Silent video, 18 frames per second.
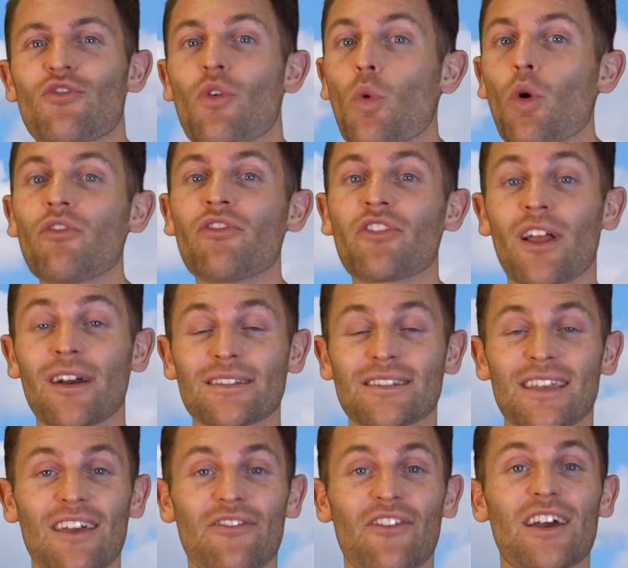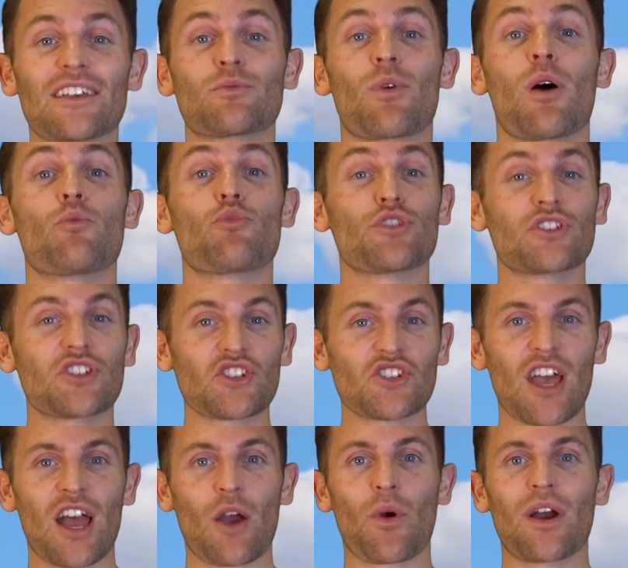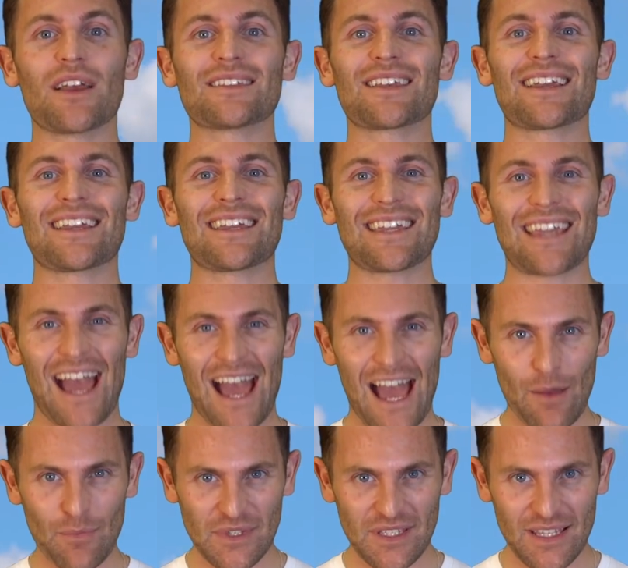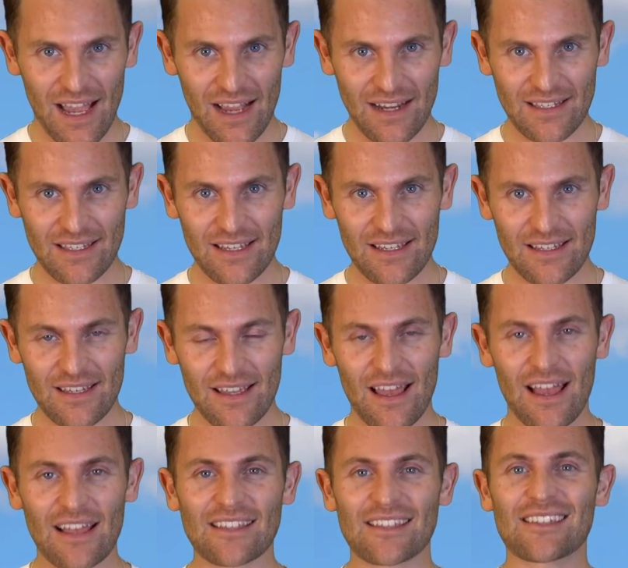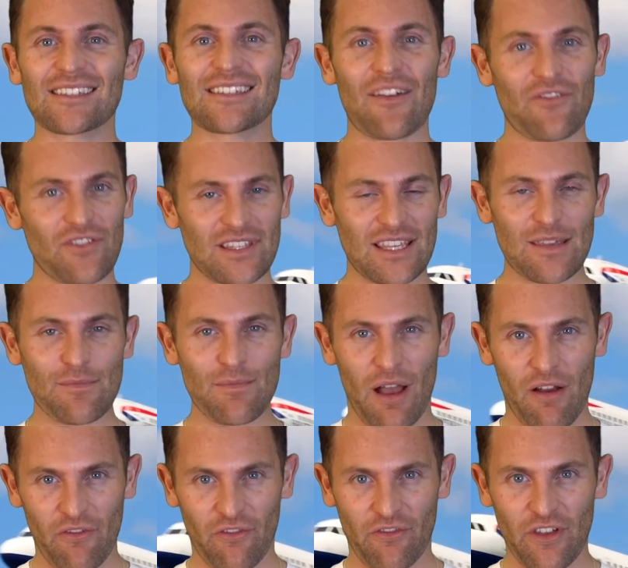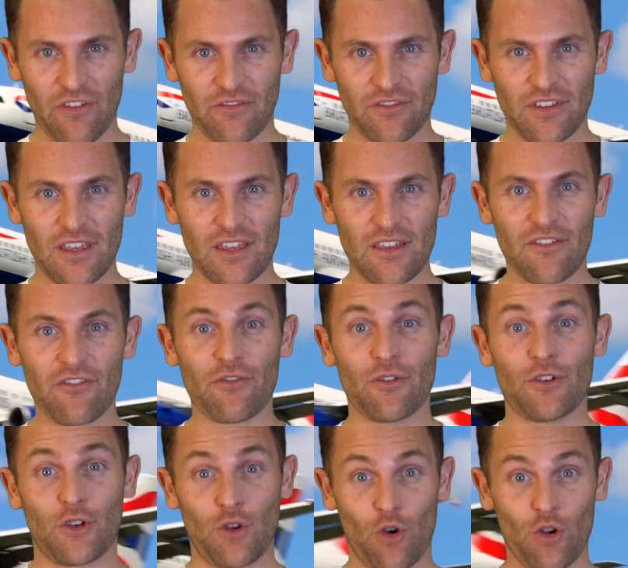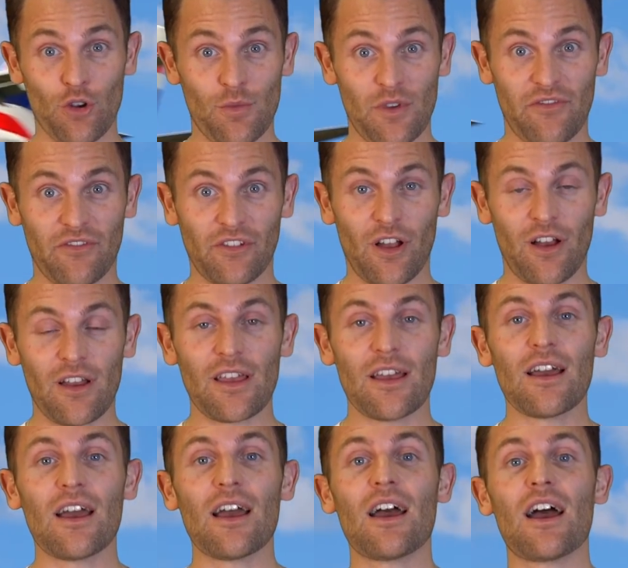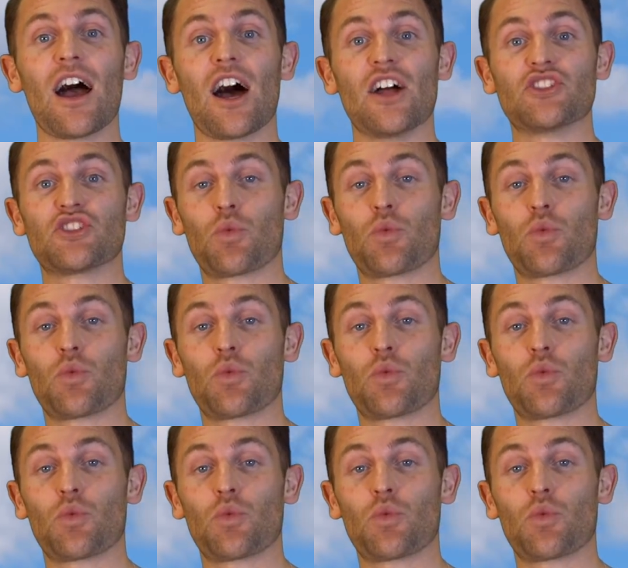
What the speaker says: Reward Flight Saver is where British Airways caps taxes at £17.50 for an economy flight and